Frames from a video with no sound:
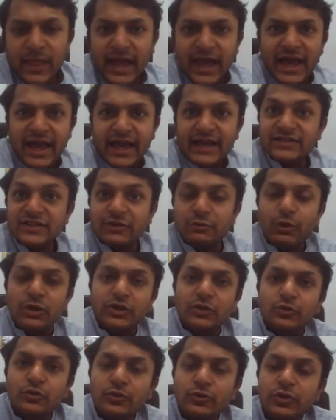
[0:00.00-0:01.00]
A is equal
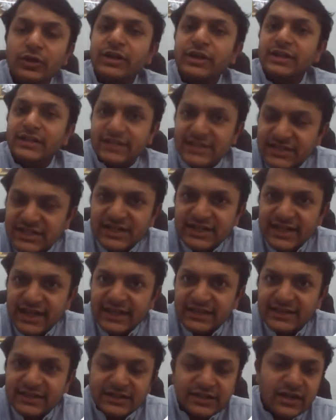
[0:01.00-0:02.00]
to G
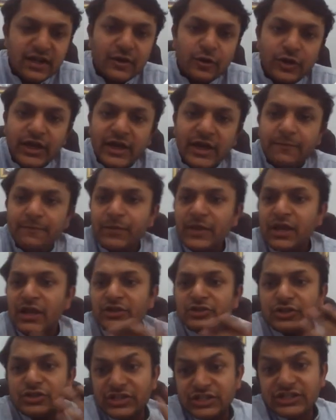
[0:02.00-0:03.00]
tan theta. Okay.
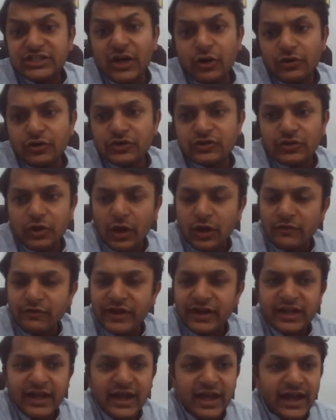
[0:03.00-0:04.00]
So this is how you solve
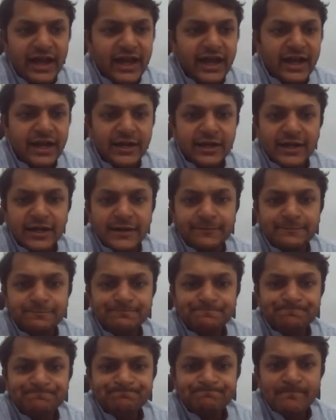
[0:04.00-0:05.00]
it. And uh,
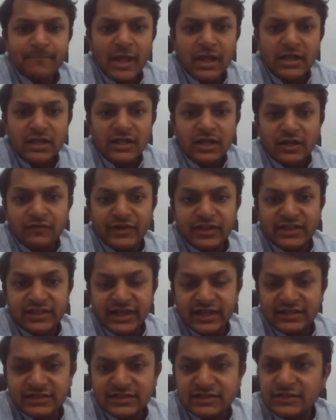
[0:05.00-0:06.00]
with
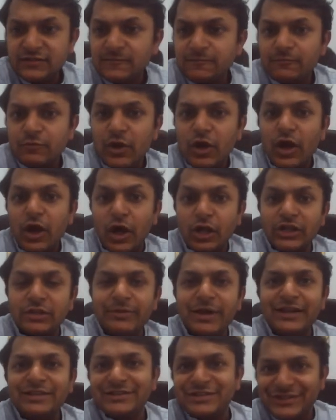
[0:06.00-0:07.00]
this, all the
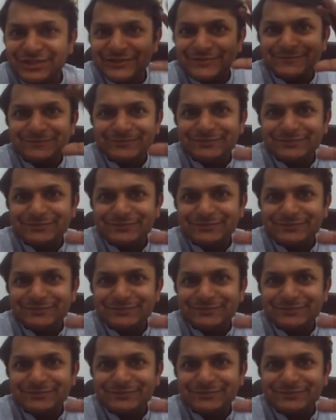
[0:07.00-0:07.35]
best.